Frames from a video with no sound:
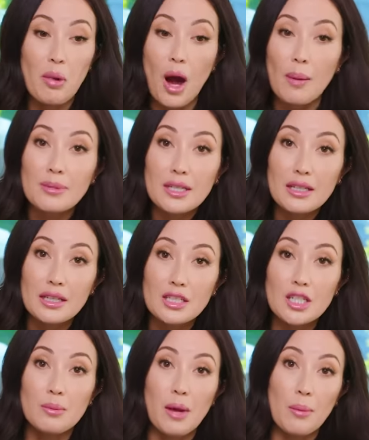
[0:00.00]
popped it
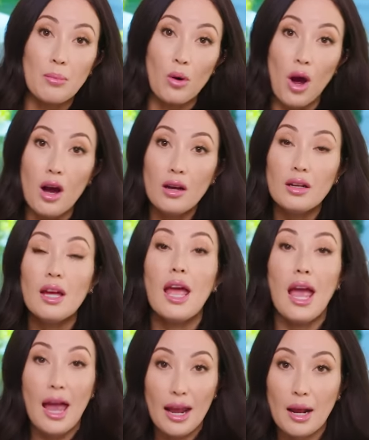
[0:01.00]
into my bra
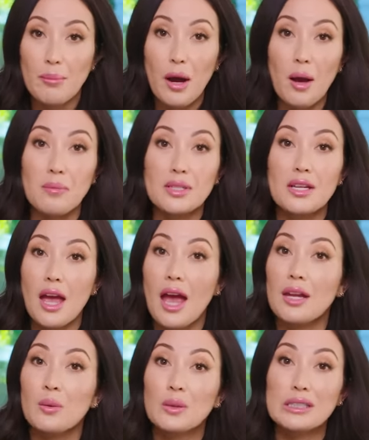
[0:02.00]
and I pumped
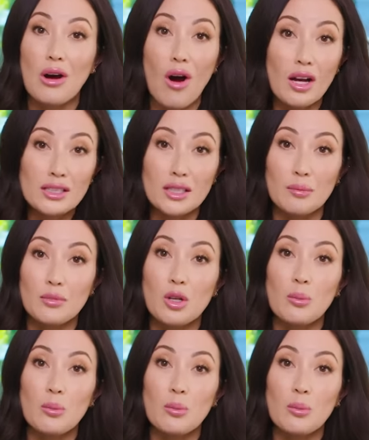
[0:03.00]
and it was awesome.